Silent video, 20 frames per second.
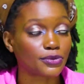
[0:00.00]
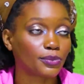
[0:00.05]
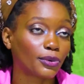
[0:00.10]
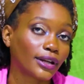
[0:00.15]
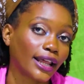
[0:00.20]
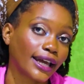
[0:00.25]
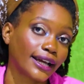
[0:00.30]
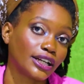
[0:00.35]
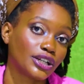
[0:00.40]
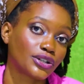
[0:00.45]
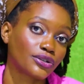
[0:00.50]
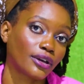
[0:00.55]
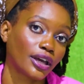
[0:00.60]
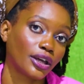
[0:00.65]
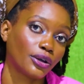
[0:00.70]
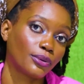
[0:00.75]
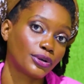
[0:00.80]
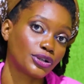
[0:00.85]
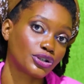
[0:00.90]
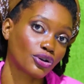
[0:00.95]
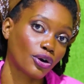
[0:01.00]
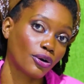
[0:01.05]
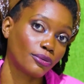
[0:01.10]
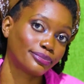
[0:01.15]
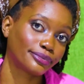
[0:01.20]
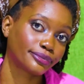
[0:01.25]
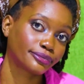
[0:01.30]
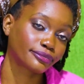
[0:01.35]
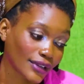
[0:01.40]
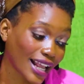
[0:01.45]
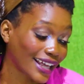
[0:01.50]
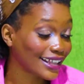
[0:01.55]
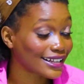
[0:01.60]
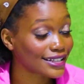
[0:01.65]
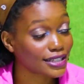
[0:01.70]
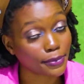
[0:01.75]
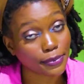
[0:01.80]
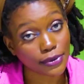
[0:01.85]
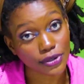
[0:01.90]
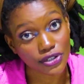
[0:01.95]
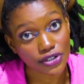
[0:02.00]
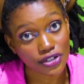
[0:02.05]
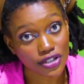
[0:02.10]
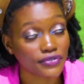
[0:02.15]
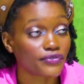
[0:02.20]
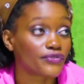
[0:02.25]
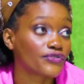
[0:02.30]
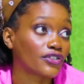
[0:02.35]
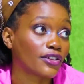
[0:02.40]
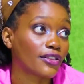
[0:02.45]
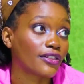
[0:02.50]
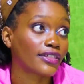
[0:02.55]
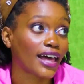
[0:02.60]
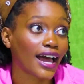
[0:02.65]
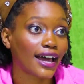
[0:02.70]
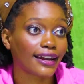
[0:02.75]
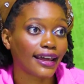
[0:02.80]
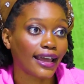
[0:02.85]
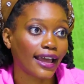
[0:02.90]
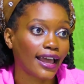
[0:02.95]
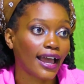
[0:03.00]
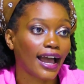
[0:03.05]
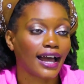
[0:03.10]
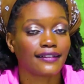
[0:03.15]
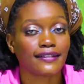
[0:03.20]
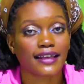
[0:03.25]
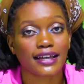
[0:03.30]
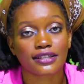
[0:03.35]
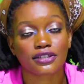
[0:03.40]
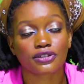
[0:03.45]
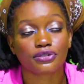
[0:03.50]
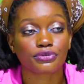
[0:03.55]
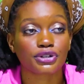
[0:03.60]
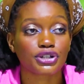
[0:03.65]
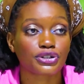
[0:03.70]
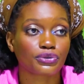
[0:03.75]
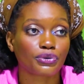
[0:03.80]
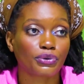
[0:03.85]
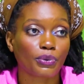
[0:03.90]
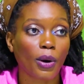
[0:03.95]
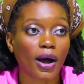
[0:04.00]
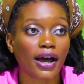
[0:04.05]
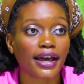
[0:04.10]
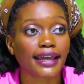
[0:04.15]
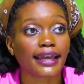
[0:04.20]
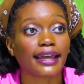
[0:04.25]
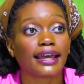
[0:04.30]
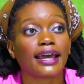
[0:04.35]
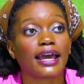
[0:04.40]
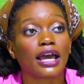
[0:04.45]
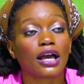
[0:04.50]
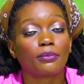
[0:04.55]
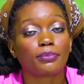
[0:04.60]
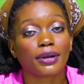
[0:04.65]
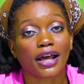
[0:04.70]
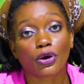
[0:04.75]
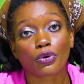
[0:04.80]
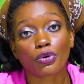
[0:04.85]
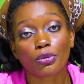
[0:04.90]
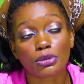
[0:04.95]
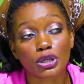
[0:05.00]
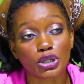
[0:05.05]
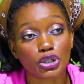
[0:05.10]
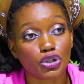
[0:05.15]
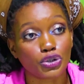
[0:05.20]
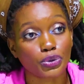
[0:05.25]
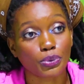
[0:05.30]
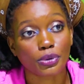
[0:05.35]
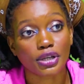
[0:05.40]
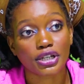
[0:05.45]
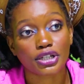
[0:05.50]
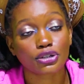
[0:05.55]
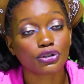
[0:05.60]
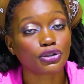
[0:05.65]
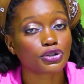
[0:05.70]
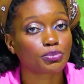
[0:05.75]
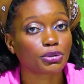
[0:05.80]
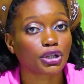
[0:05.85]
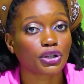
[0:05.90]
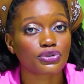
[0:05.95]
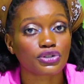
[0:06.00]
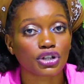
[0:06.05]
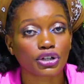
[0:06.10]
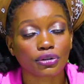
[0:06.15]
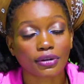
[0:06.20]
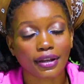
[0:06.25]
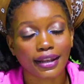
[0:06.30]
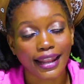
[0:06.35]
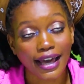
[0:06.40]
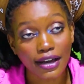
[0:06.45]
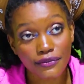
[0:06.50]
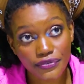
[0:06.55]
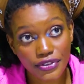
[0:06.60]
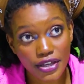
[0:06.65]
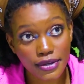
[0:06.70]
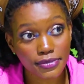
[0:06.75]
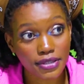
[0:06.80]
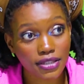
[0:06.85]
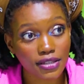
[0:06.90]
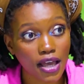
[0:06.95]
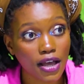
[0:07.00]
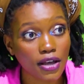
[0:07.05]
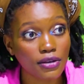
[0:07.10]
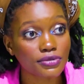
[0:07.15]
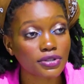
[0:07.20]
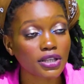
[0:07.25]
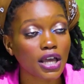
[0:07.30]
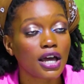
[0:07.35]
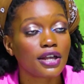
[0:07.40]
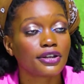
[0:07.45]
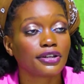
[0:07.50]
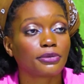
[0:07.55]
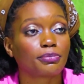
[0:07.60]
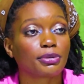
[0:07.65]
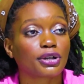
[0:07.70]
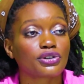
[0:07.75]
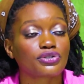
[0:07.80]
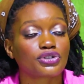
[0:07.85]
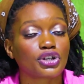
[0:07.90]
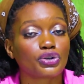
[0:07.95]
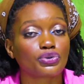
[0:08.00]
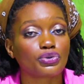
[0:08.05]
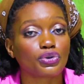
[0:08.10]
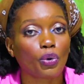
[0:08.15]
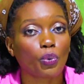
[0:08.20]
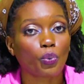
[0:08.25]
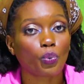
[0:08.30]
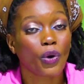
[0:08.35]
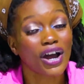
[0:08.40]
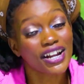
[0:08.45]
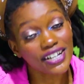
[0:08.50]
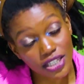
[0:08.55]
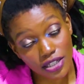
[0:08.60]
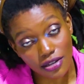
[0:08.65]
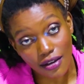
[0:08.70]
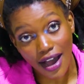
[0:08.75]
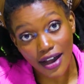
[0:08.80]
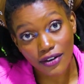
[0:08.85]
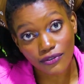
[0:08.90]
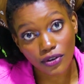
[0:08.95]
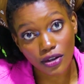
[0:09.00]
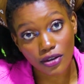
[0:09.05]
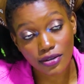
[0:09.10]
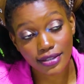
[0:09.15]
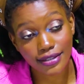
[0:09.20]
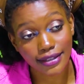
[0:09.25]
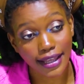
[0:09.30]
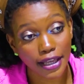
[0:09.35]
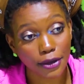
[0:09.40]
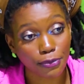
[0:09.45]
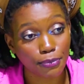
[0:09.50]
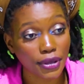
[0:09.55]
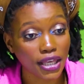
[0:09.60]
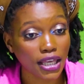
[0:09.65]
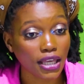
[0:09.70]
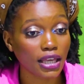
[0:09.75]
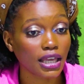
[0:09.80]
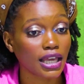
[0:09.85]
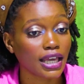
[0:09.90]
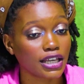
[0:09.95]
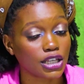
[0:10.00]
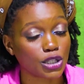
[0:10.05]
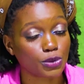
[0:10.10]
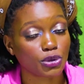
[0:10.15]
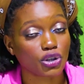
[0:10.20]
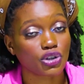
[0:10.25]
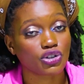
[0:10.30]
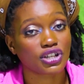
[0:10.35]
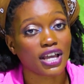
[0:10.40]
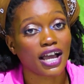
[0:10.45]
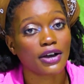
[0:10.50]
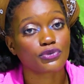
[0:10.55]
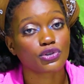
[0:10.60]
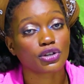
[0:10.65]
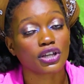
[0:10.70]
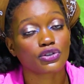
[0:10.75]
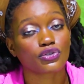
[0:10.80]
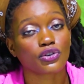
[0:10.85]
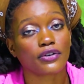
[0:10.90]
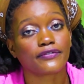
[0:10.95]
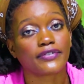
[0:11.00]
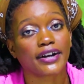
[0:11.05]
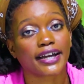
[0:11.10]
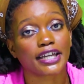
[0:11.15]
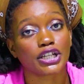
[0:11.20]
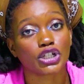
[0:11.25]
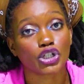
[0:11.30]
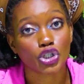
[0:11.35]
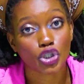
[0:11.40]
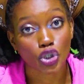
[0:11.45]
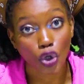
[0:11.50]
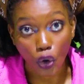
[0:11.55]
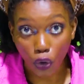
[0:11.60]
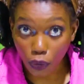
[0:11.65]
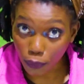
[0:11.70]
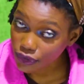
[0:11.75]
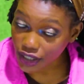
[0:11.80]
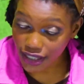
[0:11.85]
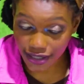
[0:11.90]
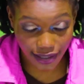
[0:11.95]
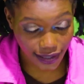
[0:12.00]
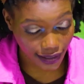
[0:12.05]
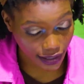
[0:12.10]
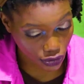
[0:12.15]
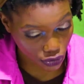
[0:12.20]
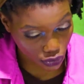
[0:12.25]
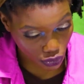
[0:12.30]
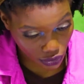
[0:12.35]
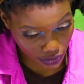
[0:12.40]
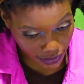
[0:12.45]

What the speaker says: is more likely to get you a job. And that's a positive for that hair, and that's the reason why black women do it. Not because they don't love themselves, not because they do not want to have locks like me, it's because they have to get to a fucking job. That's the thing to